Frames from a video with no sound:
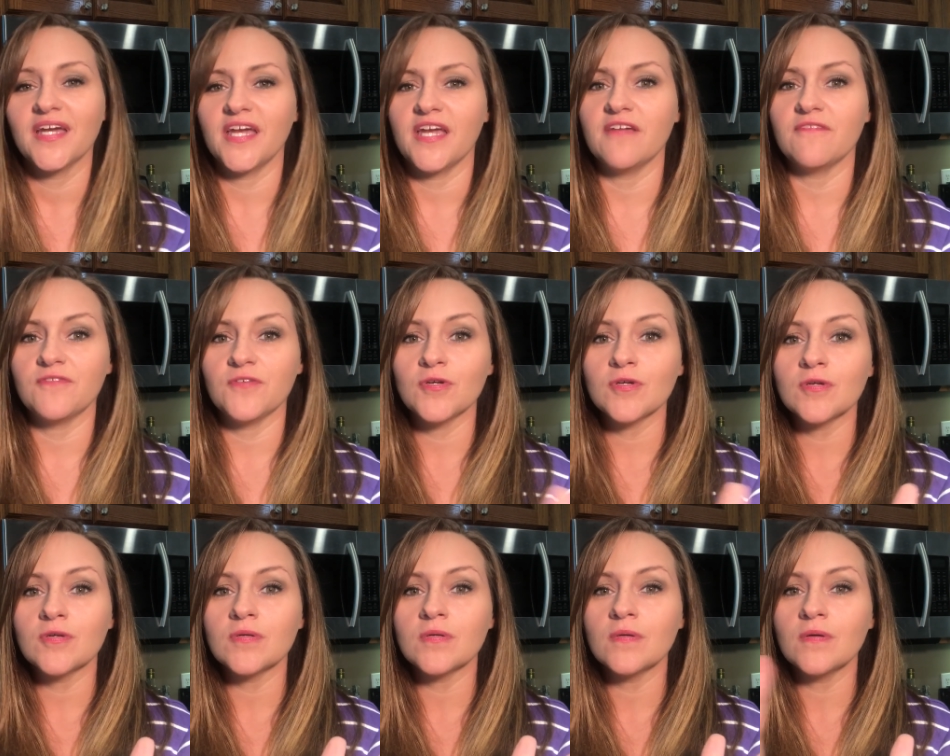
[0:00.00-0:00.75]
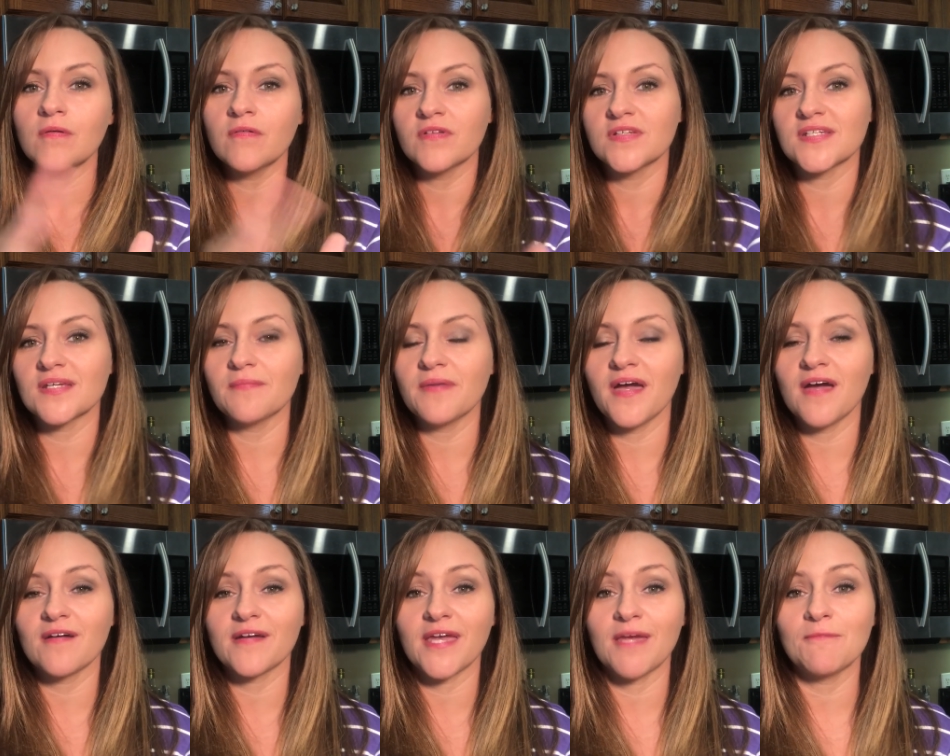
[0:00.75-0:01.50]
If you
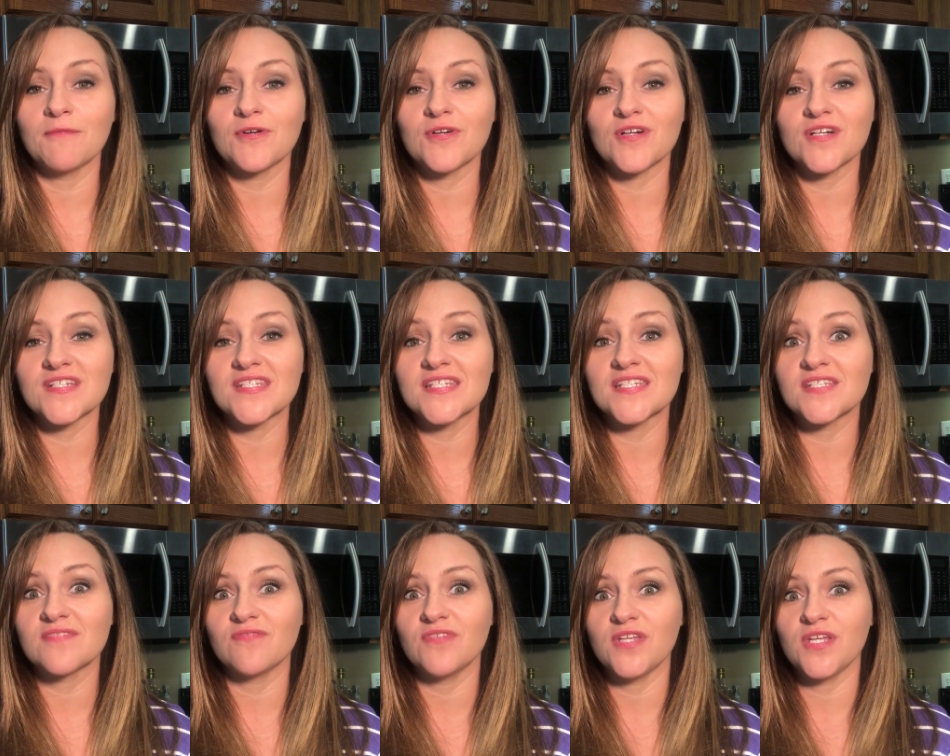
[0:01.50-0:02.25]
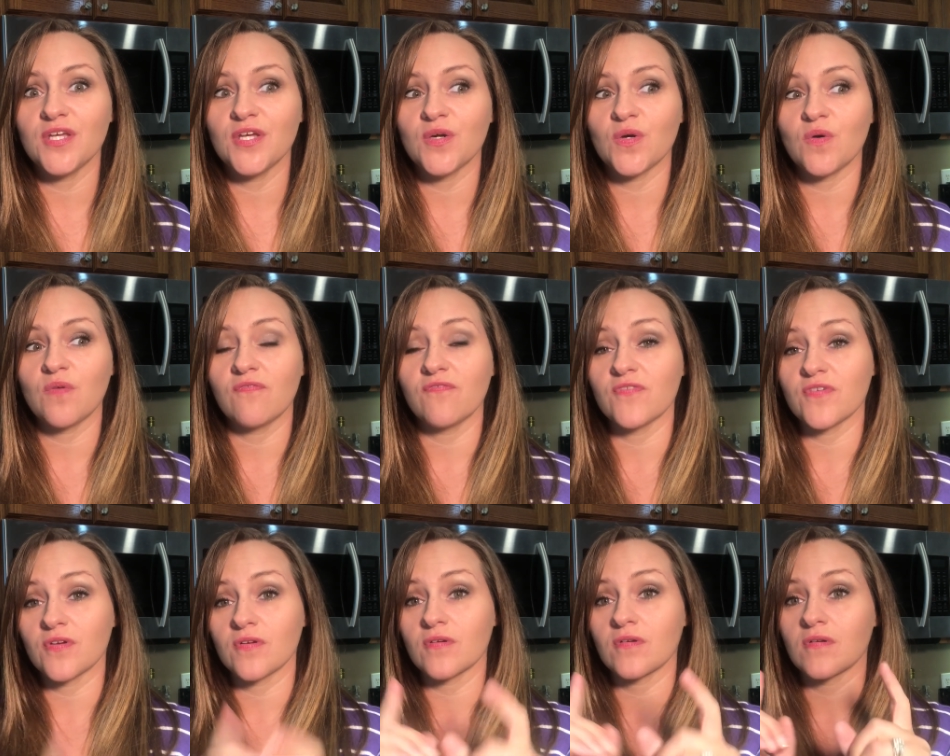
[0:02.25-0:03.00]
somehow came across this video
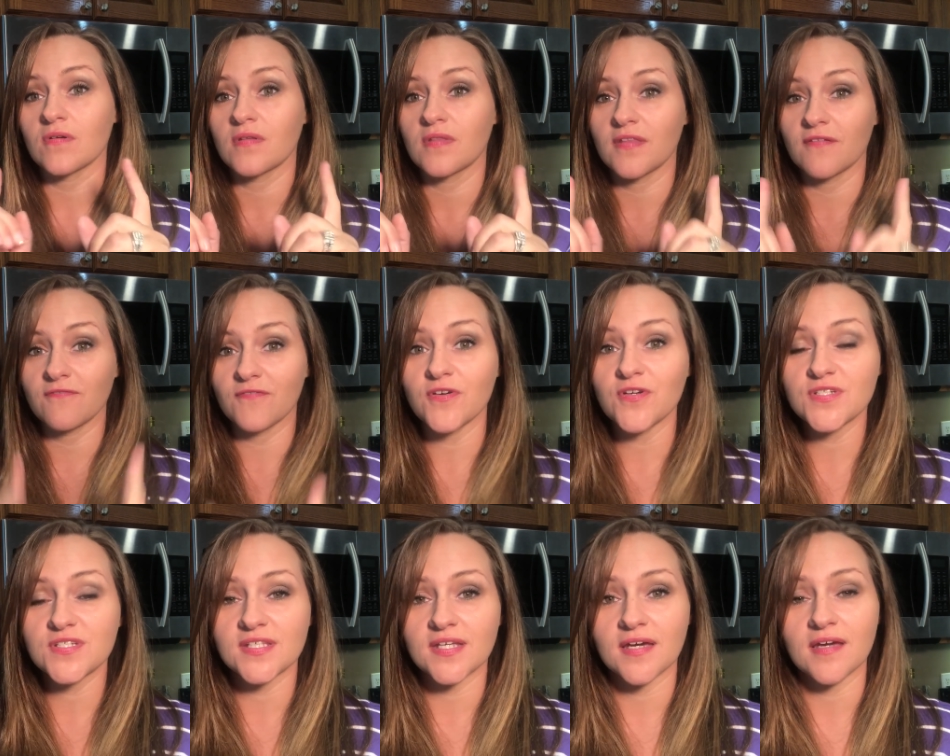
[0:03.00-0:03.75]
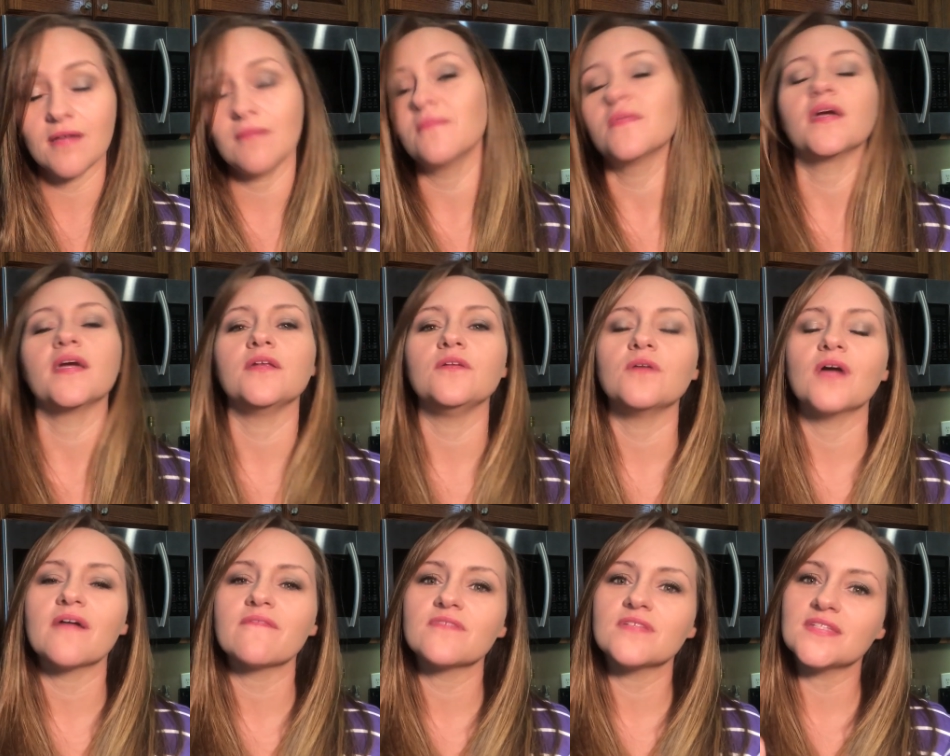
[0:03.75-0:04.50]
for the first time and
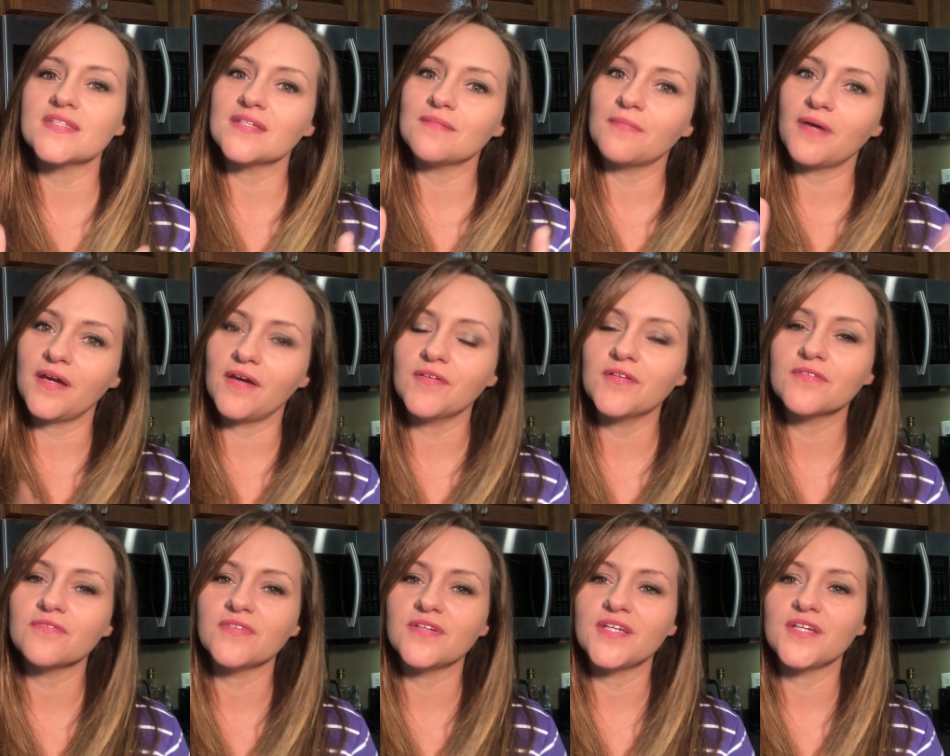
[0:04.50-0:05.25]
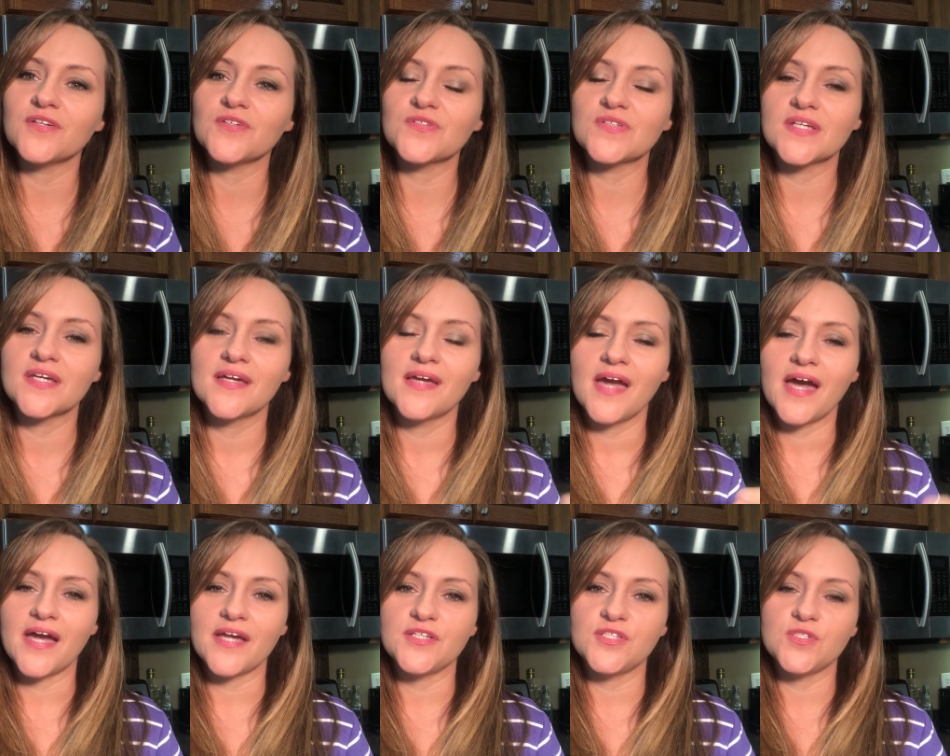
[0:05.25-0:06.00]
you haven't seen my other videos,
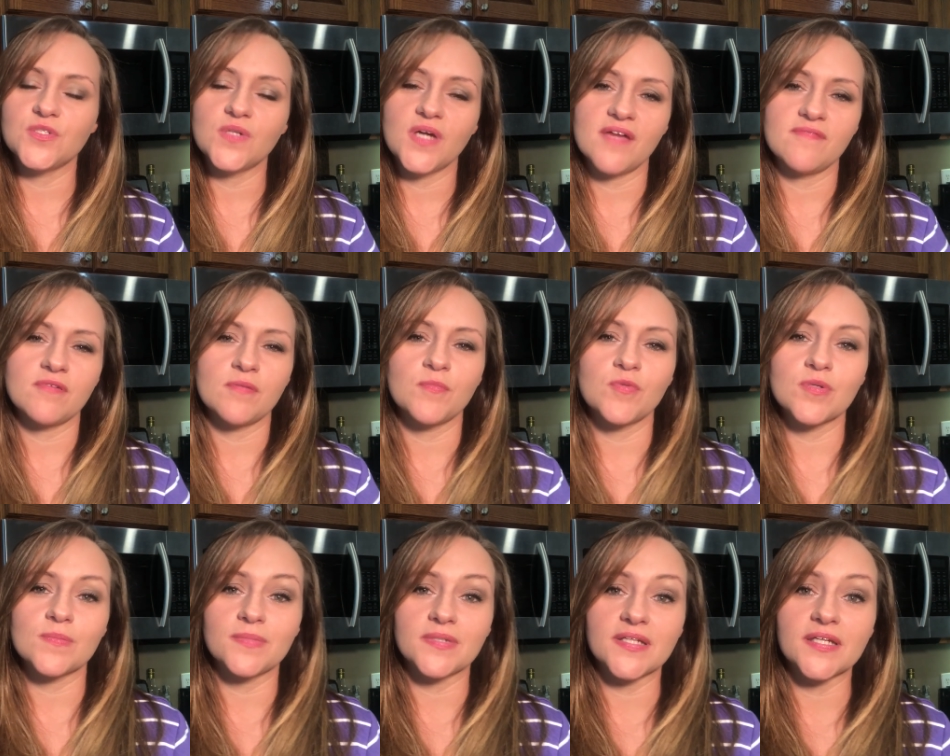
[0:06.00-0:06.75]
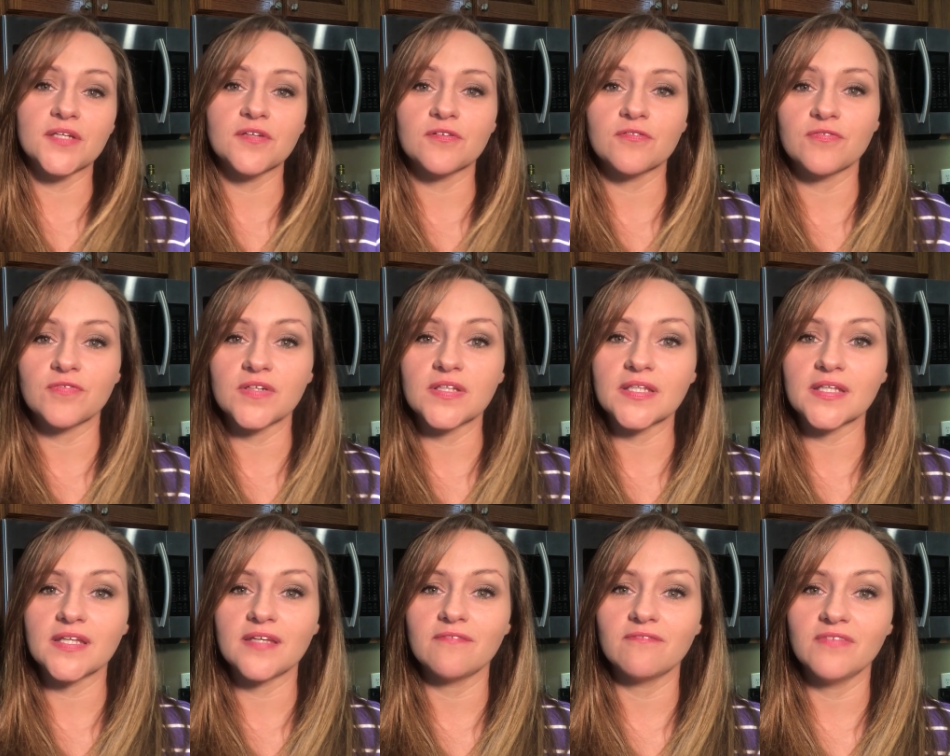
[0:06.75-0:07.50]
I do have a more
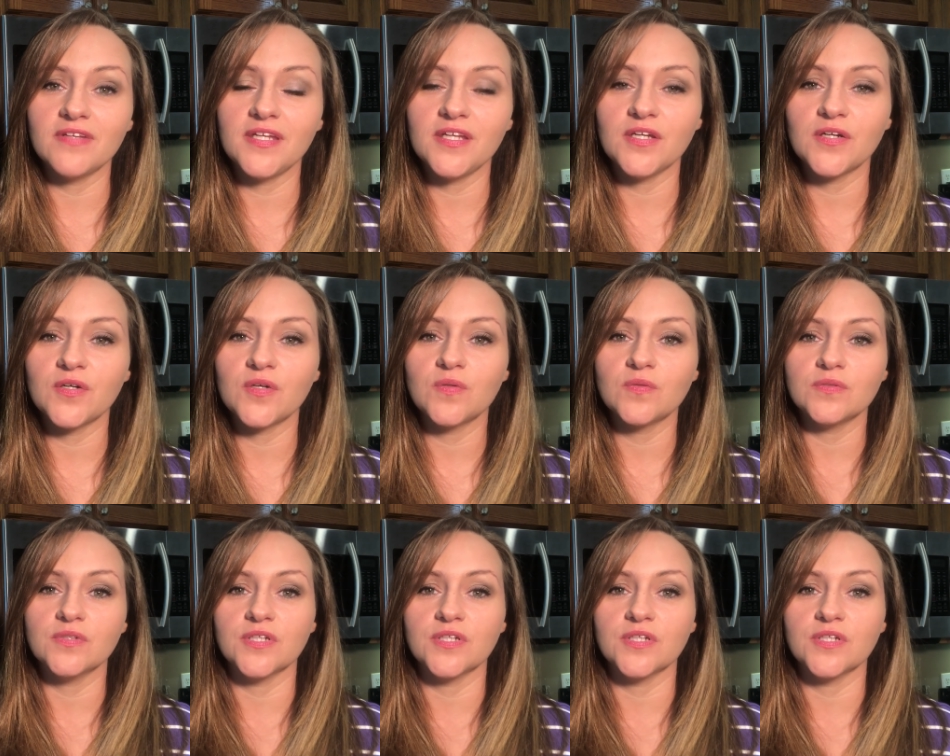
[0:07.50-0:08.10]
beginner-friendly video.